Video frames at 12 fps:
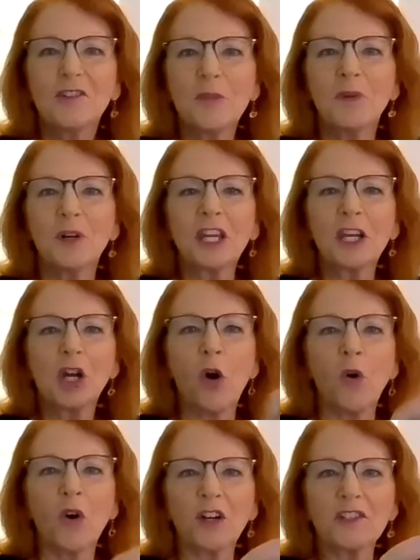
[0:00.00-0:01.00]
There's a book and a
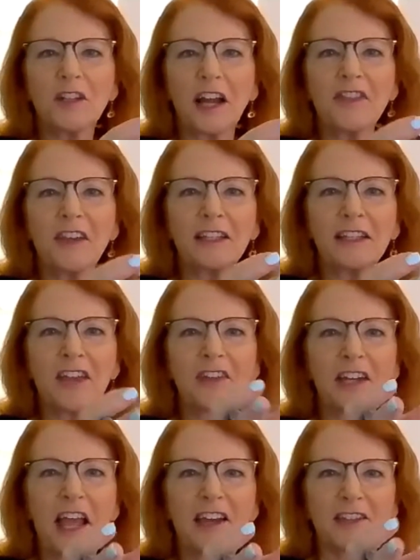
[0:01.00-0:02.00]
course, and I think
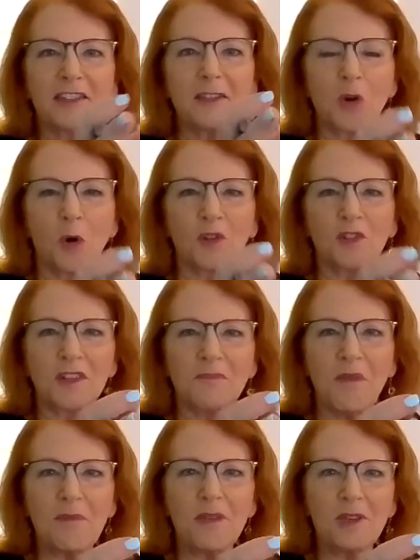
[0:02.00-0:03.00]
Nathan has some courses.
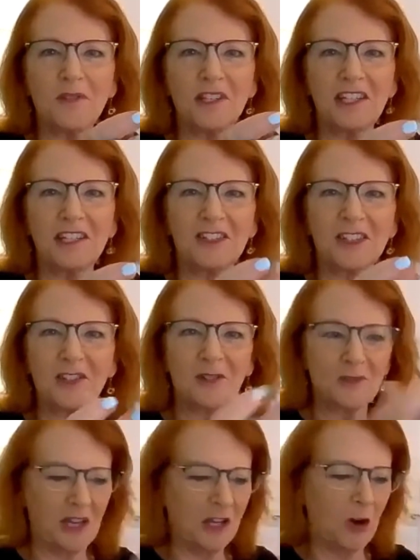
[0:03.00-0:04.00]
Maybe you need
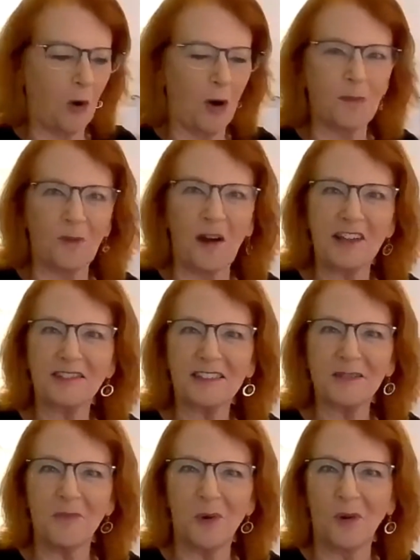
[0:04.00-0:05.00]
to incorporate
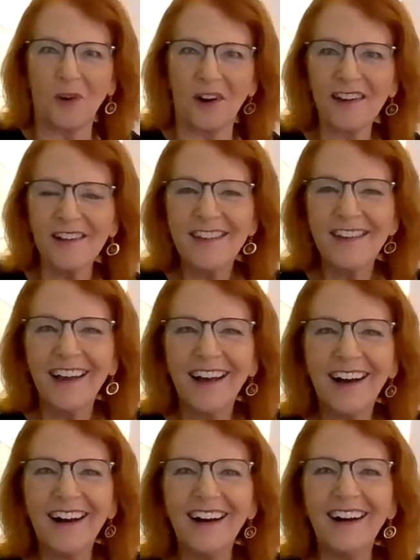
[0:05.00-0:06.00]
some more
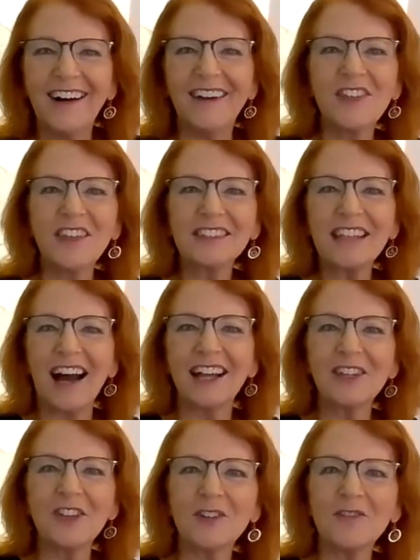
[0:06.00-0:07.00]
of this
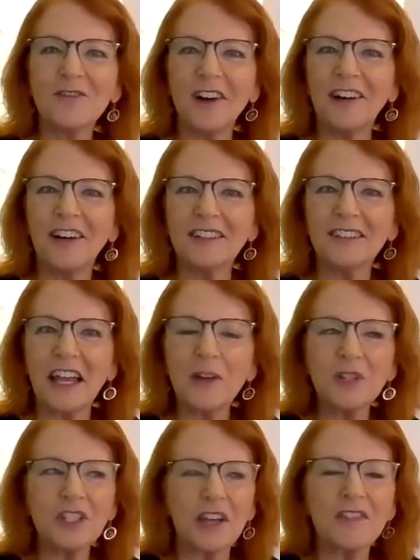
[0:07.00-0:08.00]
kind of
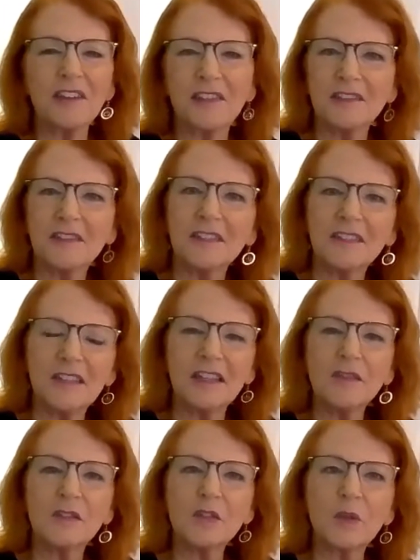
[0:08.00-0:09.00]
language. I think this
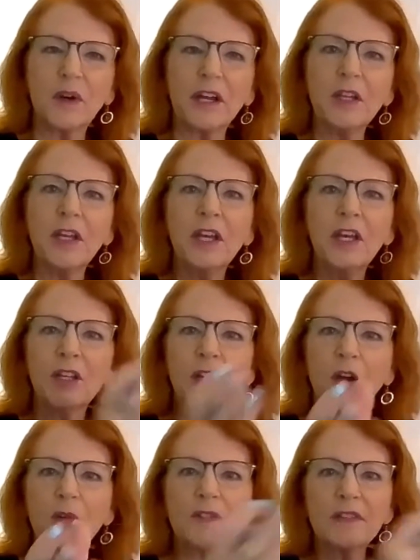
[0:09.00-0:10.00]
is great. You
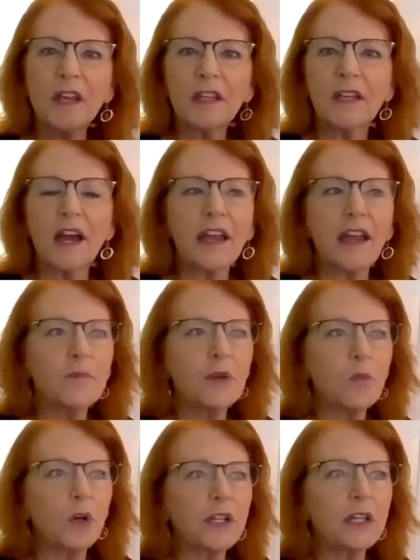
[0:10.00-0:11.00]
know, Tsegga and I have
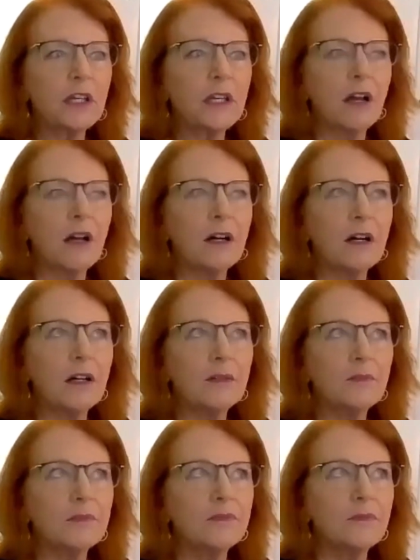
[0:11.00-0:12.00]
been working
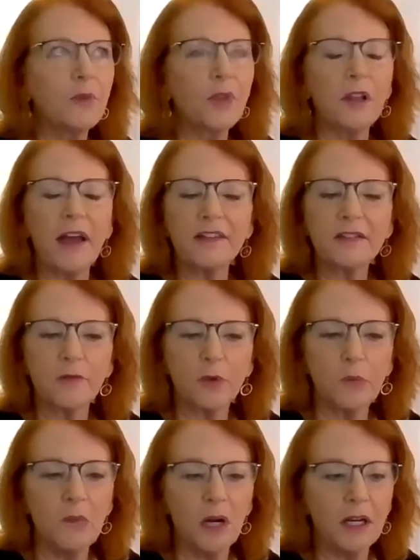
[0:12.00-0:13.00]
for the last
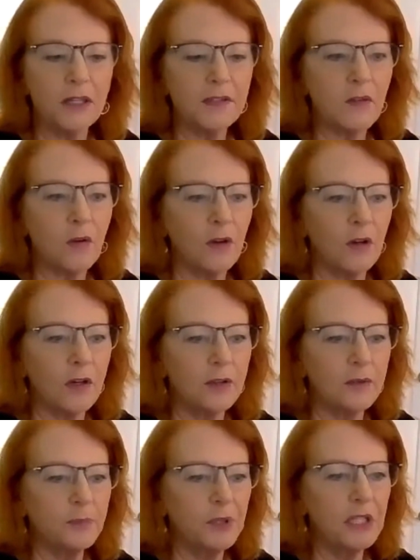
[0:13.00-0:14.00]
several months
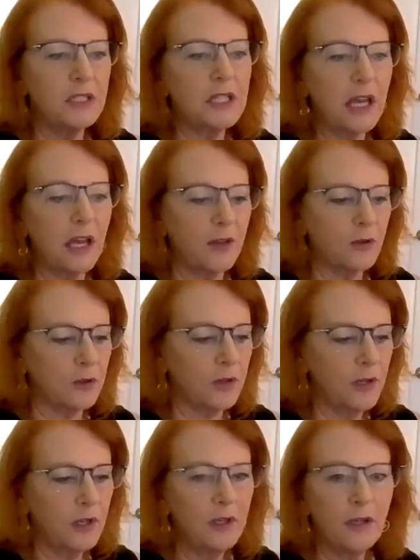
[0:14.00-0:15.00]
on putting
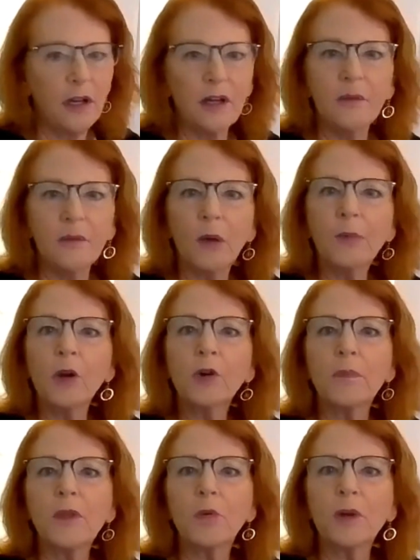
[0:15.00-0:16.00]
together a
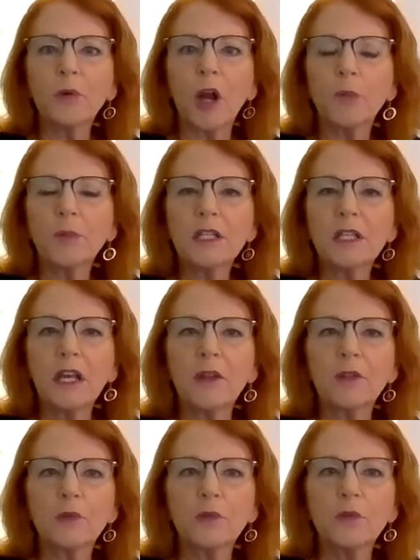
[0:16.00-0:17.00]
program that we were hoping to
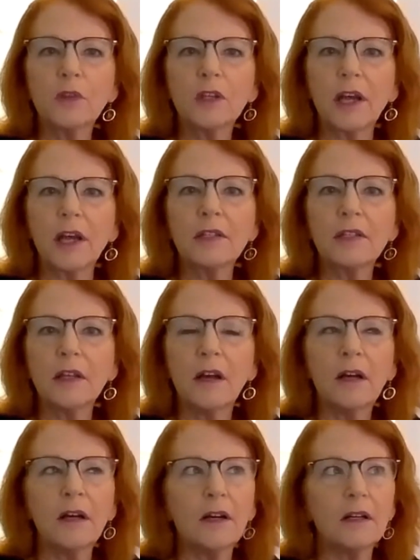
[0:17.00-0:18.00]
get through the United
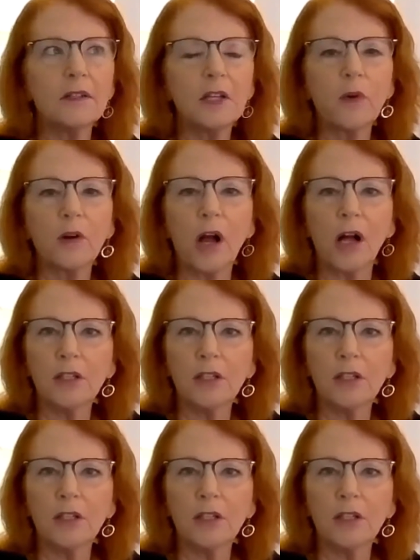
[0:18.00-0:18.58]
Negro